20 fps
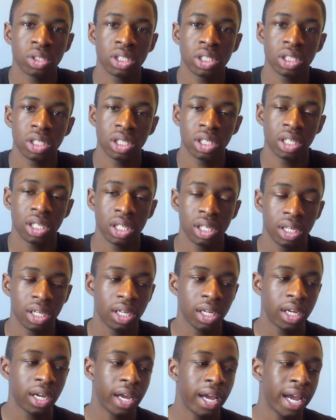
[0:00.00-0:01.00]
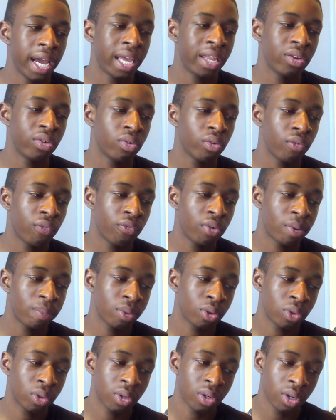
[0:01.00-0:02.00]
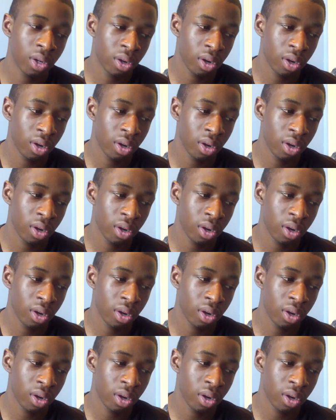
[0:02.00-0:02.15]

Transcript: to handle football.